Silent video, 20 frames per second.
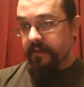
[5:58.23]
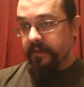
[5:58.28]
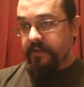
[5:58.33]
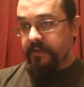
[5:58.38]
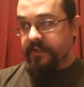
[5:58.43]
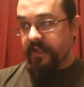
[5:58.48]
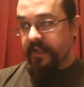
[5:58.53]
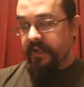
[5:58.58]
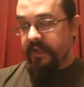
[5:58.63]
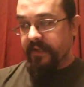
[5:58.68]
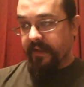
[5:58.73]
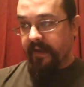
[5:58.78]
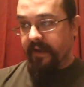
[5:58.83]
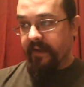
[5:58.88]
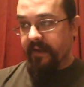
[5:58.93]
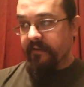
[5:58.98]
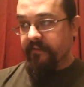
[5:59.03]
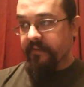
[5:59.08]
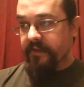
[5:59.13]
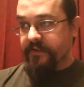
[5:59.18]
She
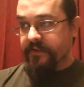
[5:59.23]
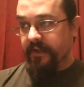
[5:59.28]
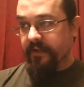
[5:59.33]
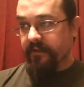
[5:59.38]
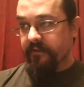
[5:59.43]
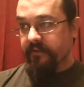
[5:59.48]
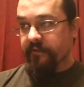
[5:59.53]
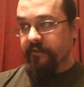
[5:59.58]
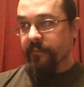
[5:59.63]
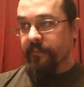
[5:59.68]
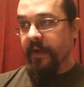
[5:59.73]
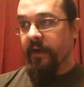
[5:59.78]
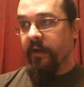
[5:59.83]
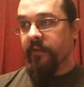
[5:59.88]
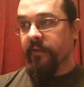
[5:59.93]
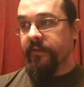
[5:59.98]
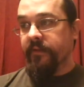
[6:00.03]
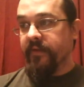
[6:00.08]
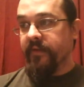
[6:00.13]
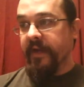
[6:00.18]
indicates that she can
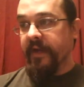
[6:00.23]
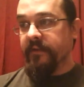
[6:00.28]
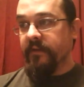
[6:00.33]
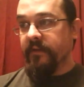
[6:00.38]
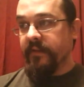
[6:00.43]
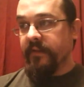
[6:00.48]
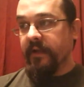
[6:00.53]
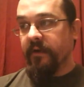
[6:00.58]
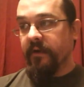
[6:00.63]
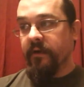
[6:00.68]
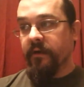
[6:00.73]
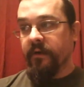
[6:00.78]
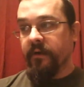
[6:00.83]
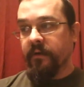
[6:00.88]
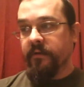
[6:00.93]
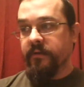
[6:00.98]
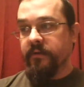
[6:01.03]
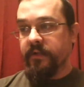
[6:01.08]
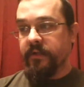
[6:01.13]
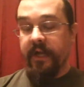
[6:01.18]
smell the fact that they
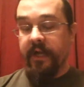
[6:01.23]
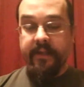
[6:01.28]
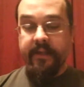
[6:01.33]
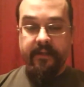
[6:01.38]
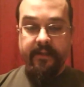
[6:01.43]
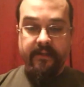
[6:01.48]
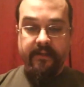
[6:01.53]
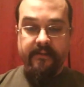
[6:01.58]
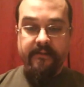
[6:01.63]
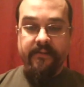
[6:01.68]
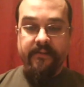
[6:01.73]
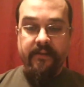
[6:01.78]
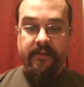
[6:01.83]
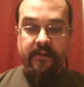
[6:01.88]
are godlings.